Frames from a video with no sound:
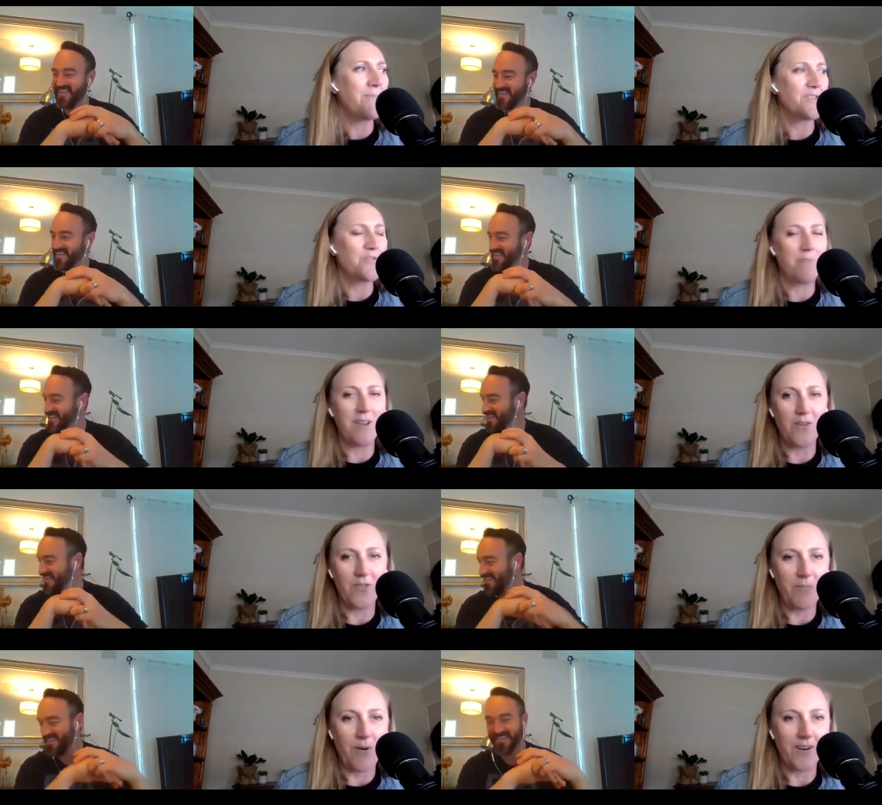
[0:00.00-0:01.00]
Speaker 1: much for being on
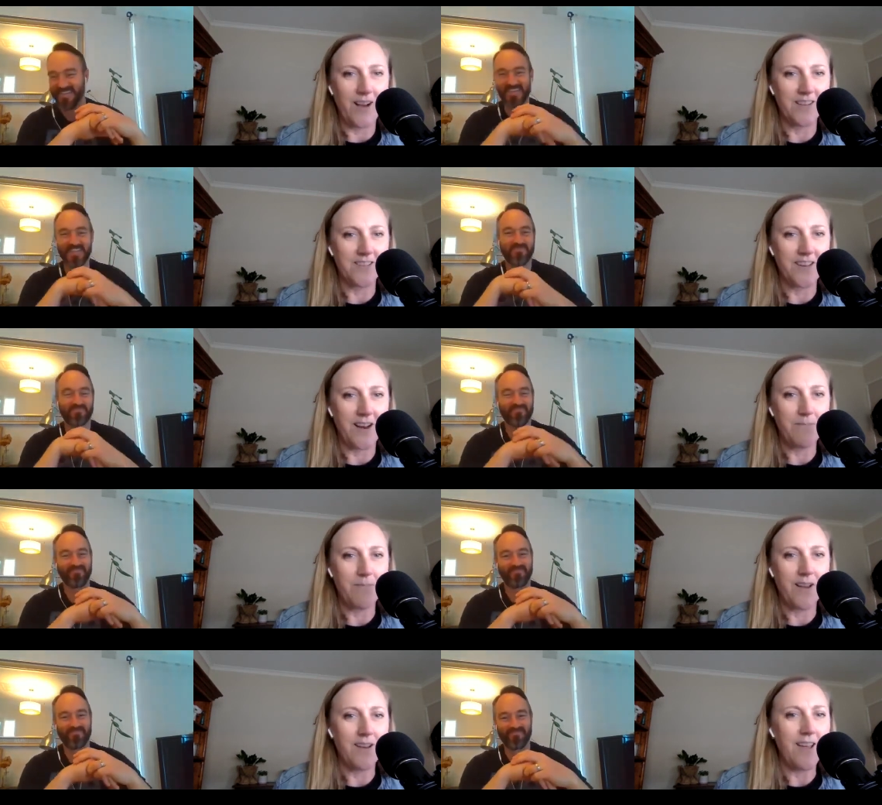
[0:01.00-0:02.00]
the podcast today,
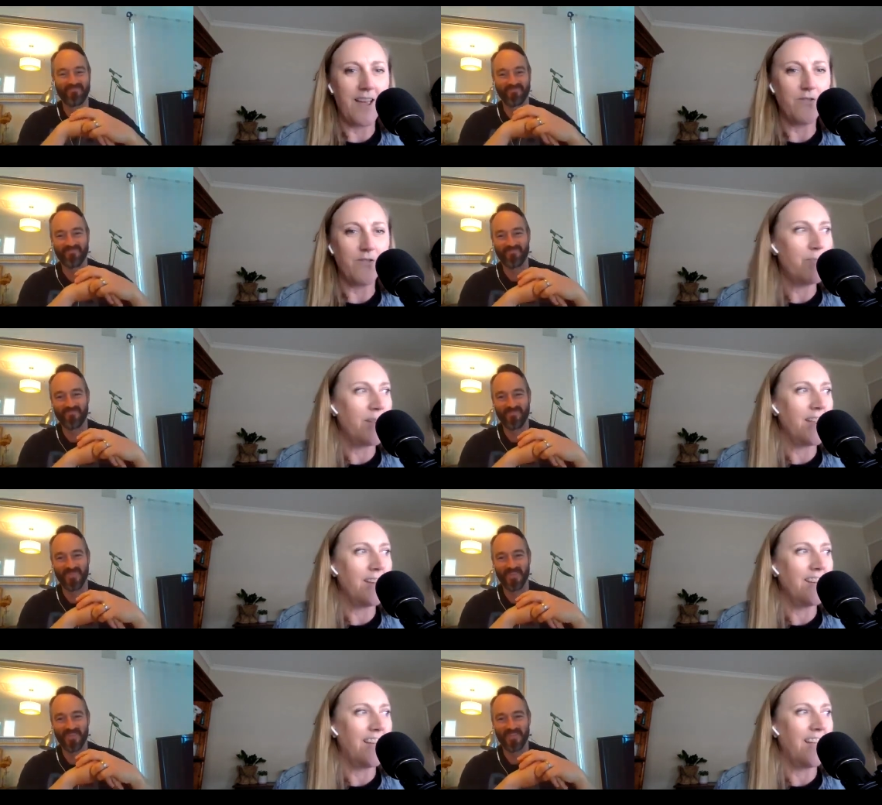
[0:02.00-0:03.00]
Ben. Have you
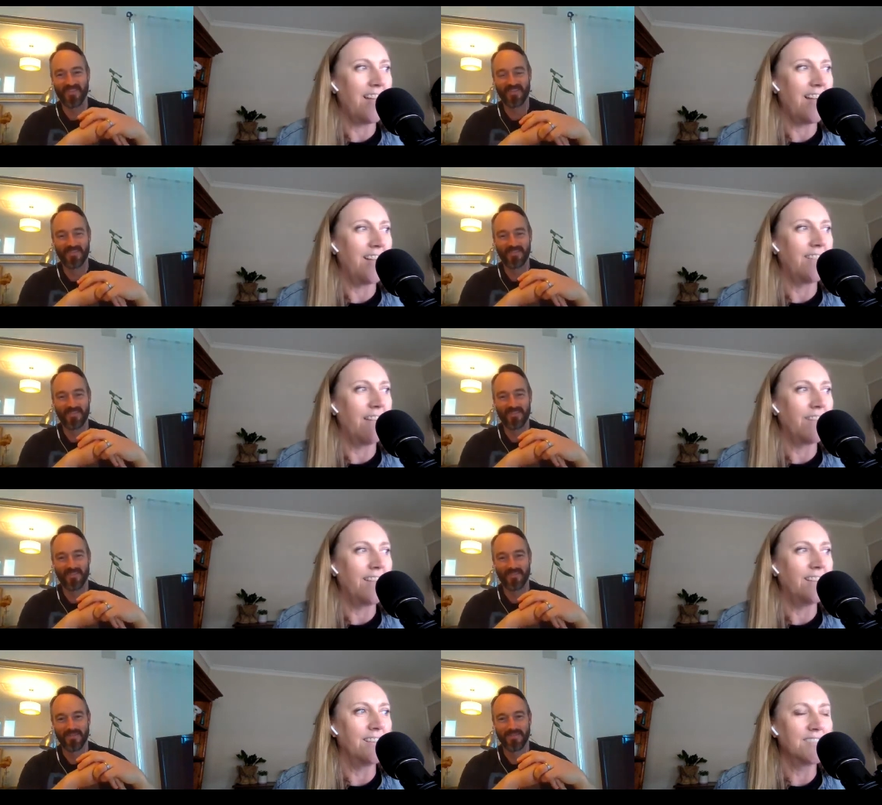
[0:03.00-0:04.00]
been uh,
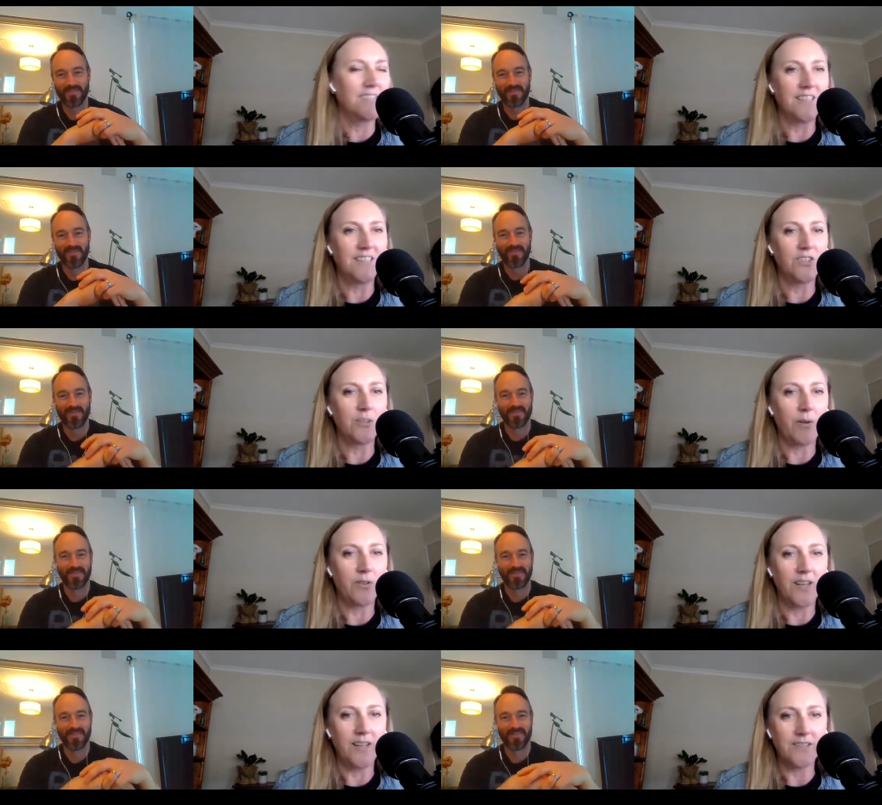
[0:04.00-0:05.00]
loving listening to the
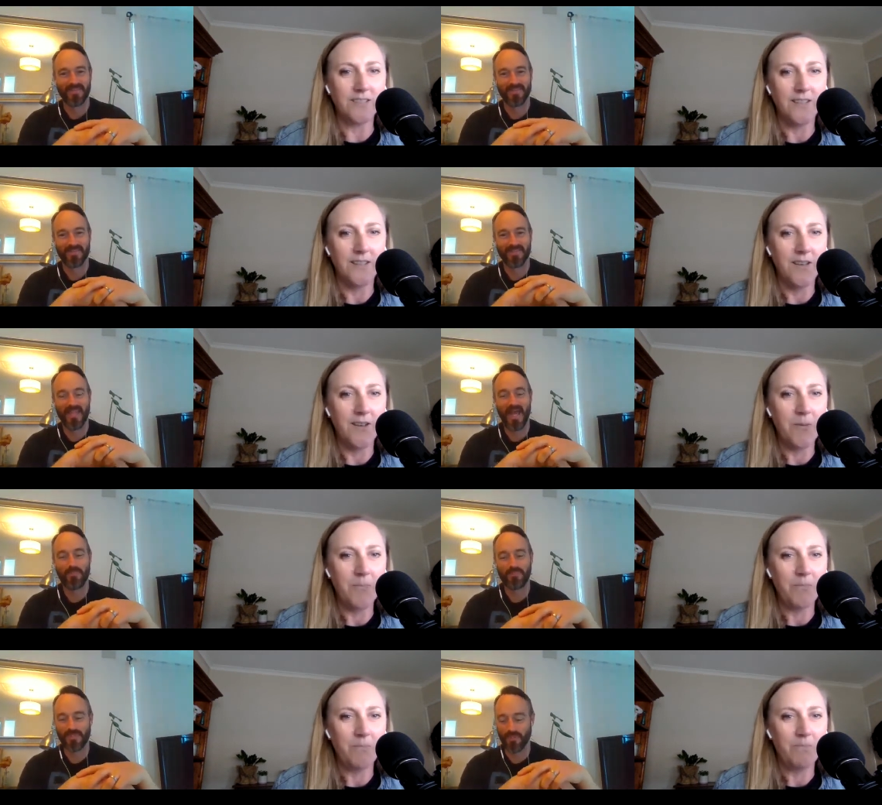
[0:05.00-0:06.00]
podcast?
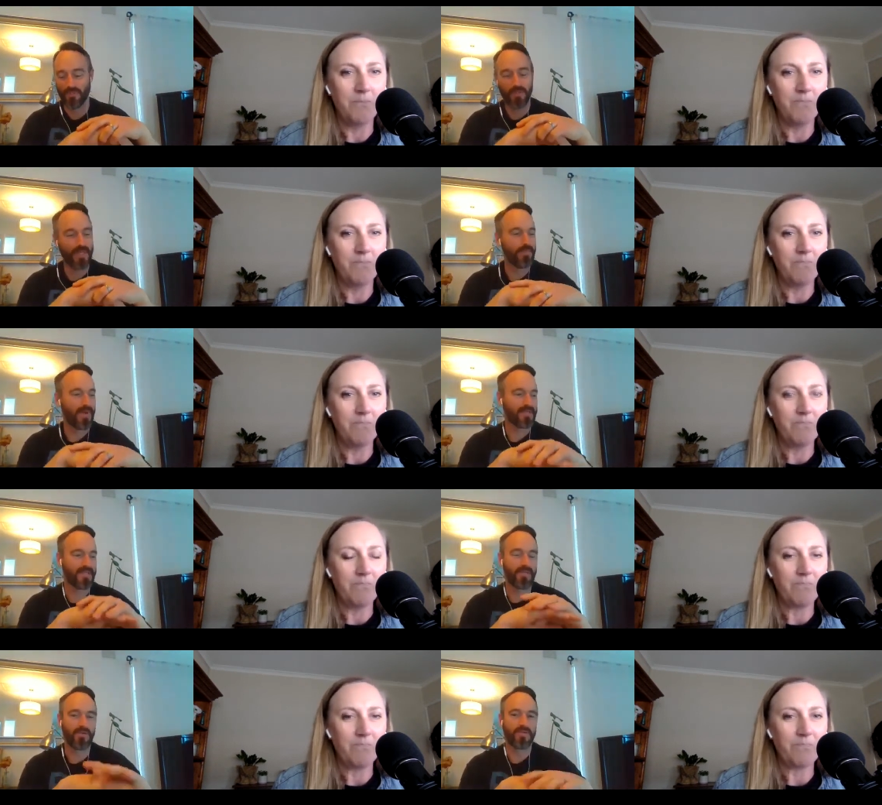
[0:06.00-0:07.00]
Speaker 2: Absolutely. And may I
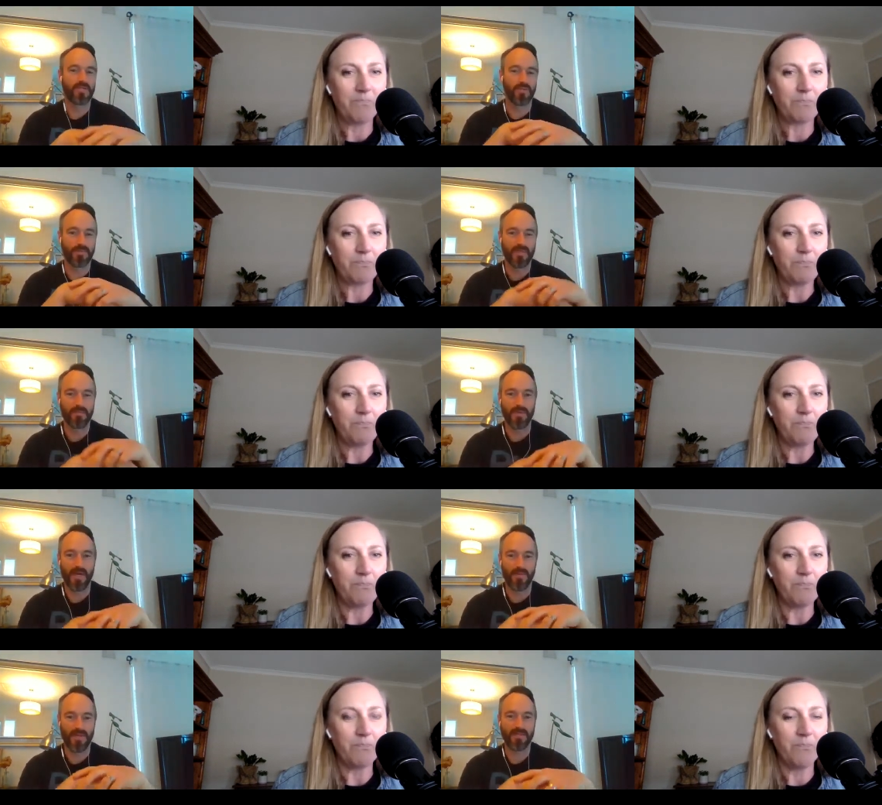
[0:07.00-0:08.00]
say, no disrespect to my
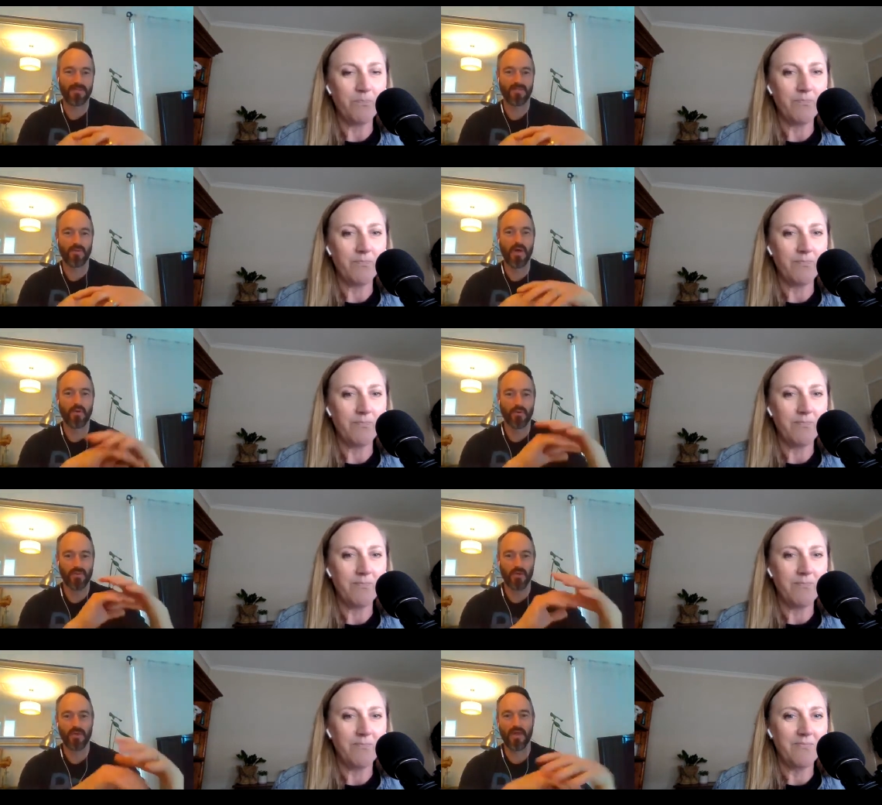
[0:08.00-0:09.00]
other cousins, who I
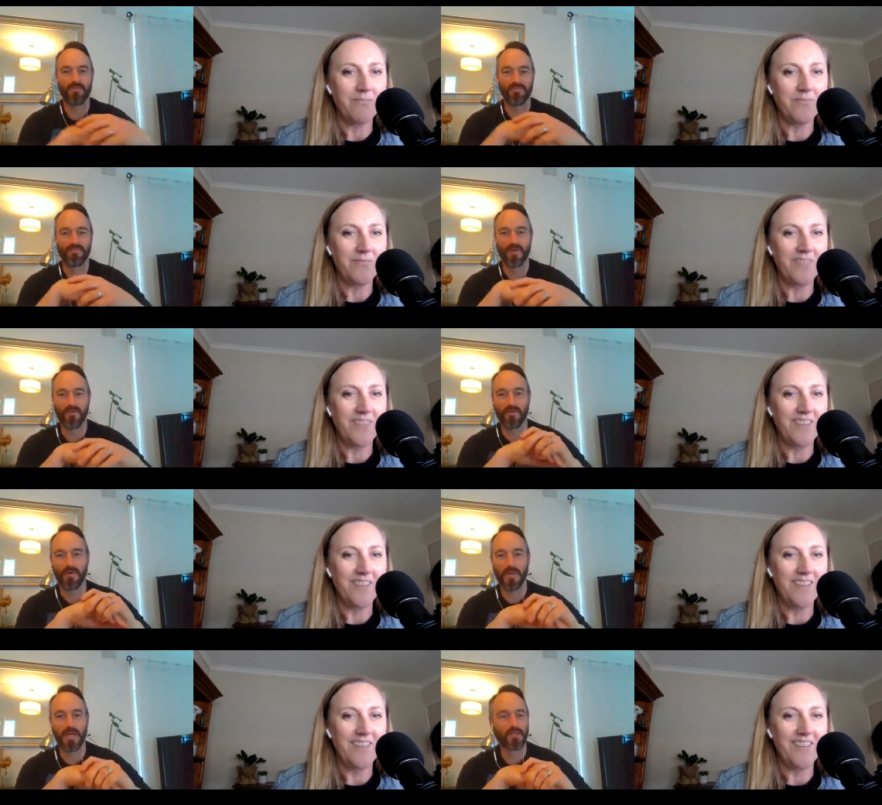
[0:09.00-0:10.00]
also love very,
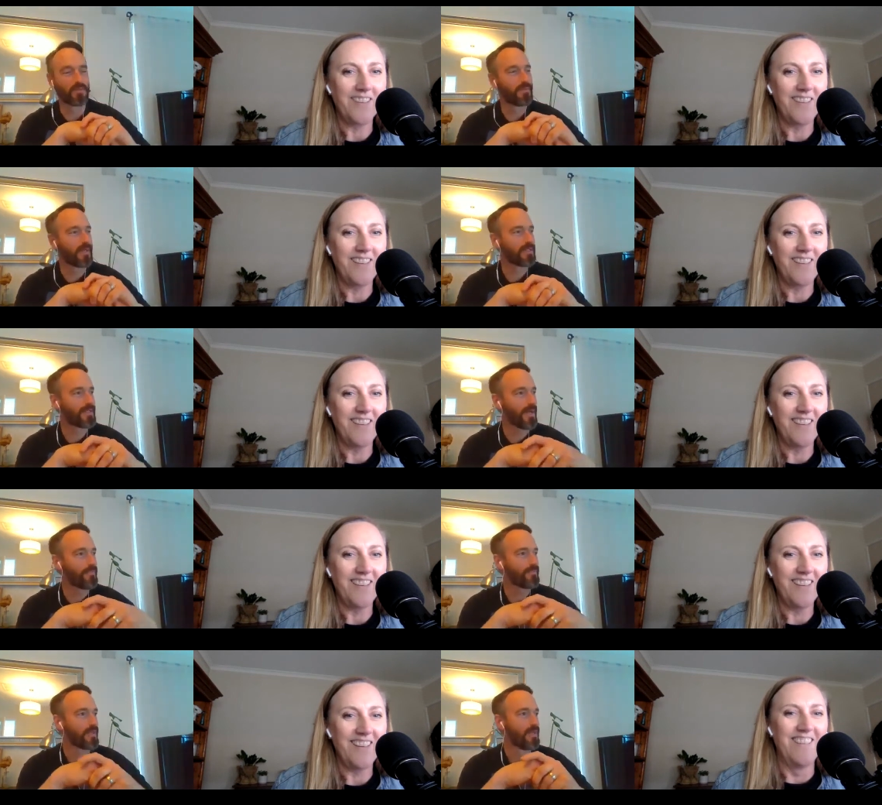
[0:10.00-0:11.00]
very much. But
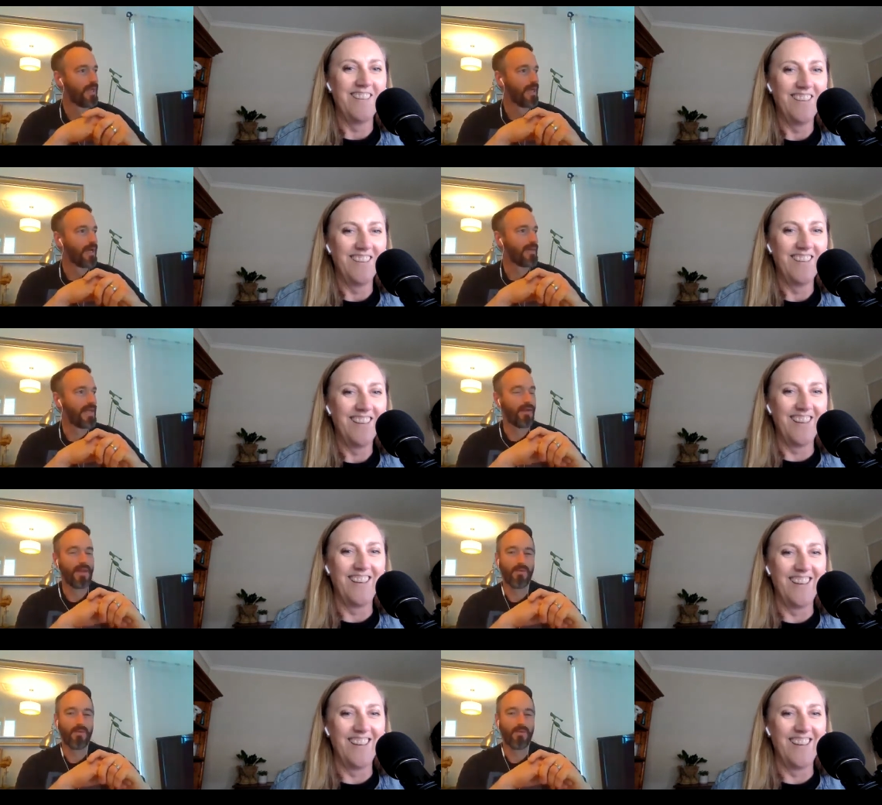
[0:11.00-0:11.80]
um, now,